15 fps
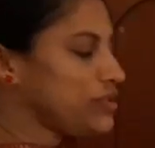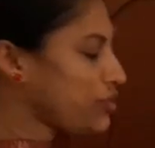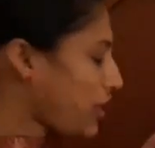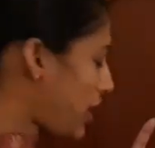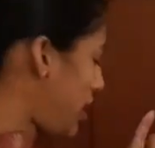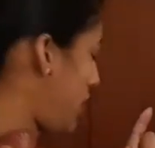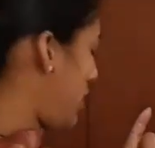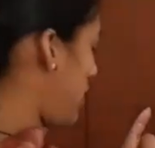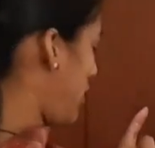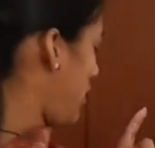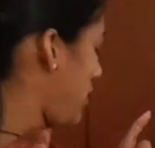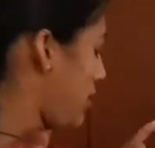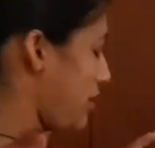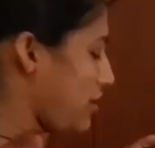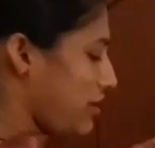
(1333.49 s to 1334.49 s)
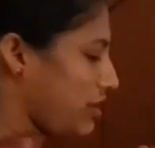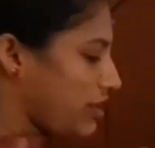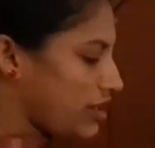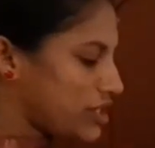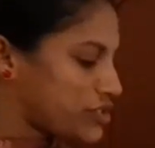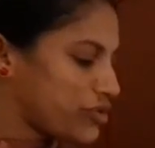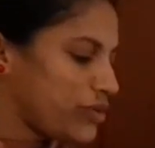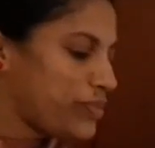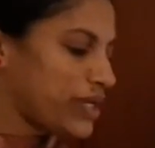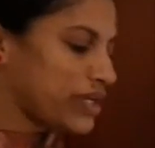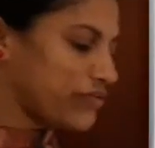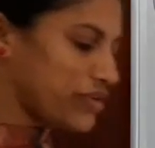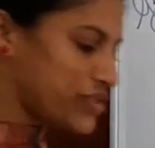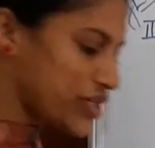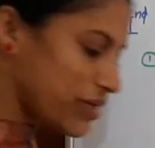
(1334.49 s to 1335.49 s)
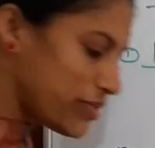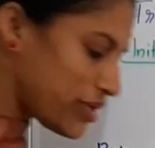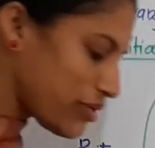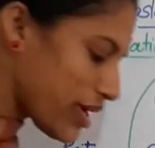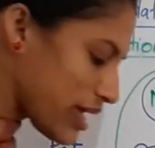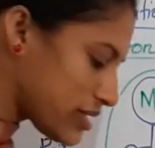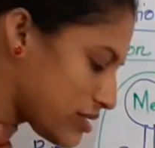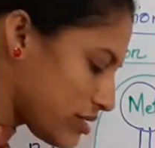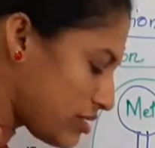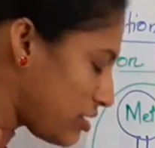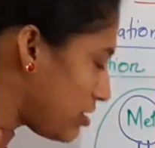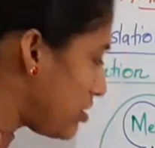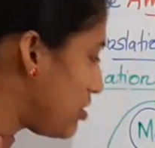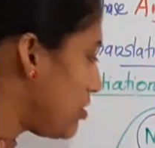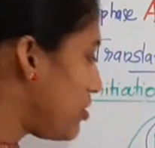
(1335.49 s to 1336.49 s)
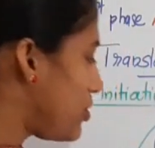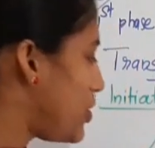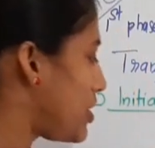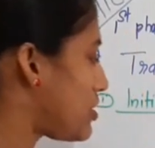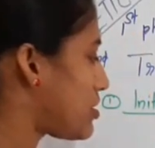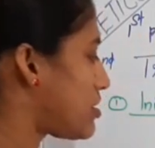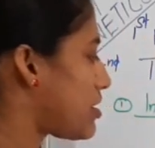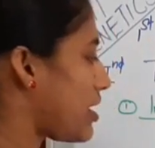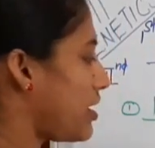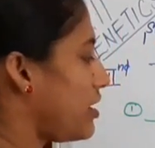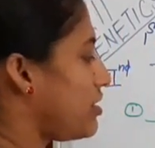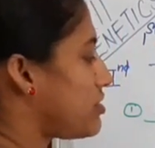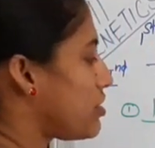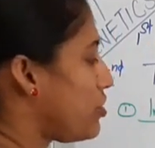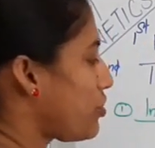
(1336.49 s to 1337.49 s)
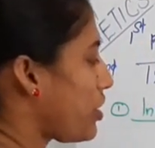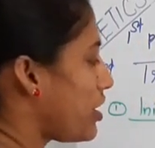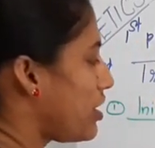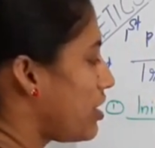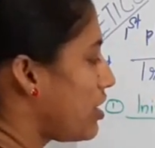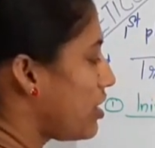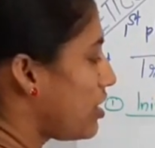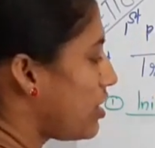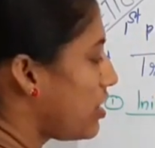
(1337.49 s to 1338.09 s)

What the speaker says: Okay, it will bring which amino acid? We just studied. Okay.